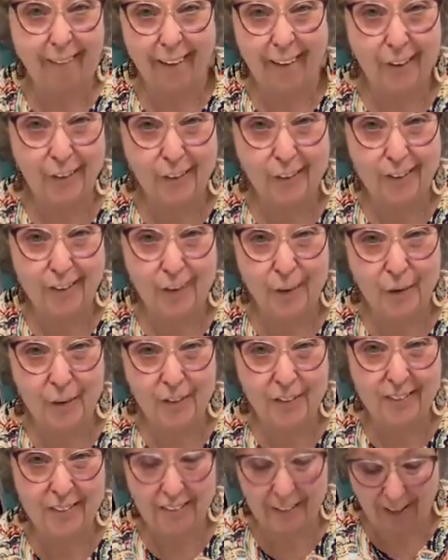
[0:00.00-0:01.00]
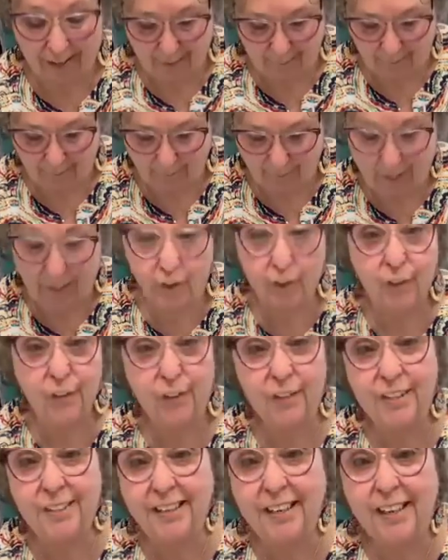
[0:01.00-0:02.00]
I couldn't notice that. I
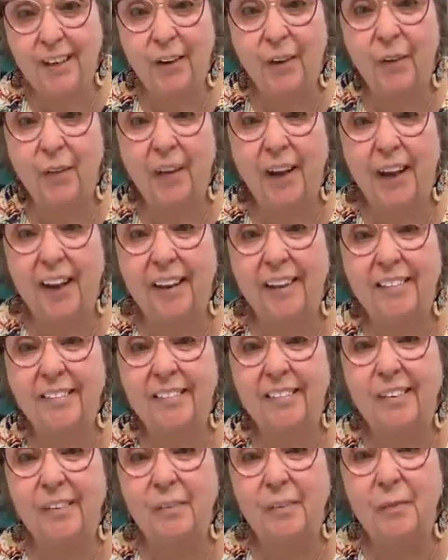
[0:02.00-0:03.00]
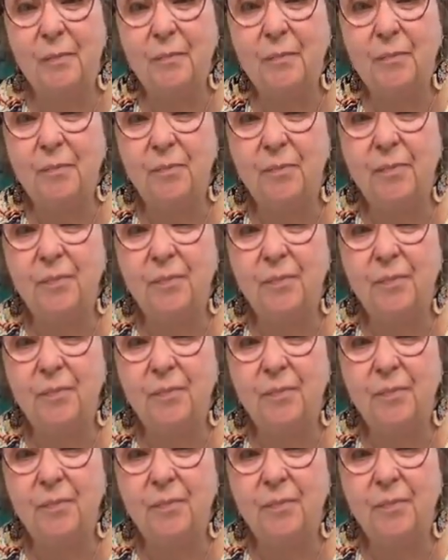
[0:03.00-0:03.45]
couldn't tell that, so.